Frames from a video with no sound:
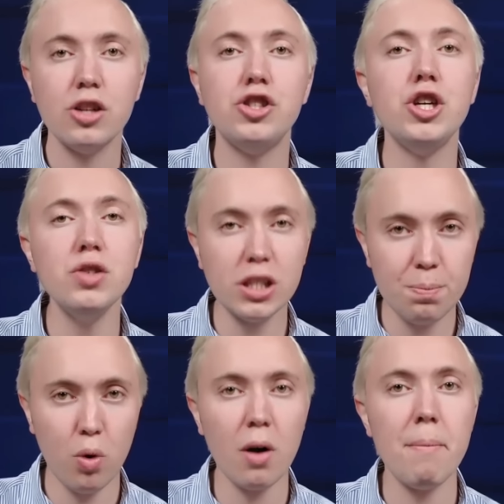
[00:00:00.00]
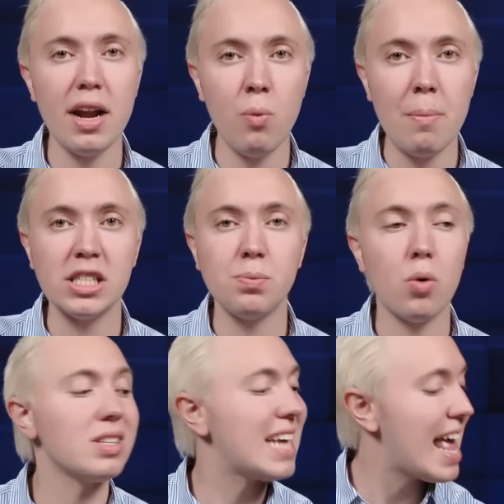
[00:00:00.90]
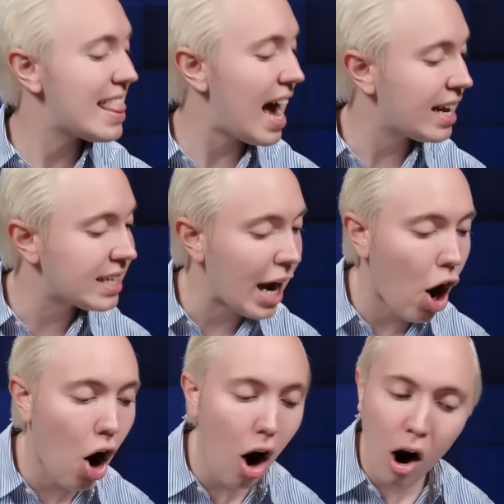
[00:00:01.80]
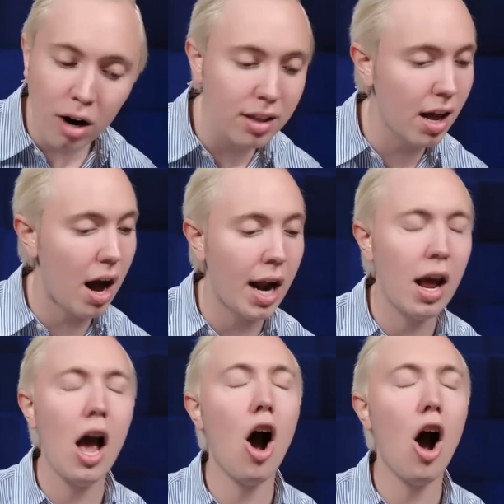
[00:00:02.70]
Do you support men and women's sports? That is a hard line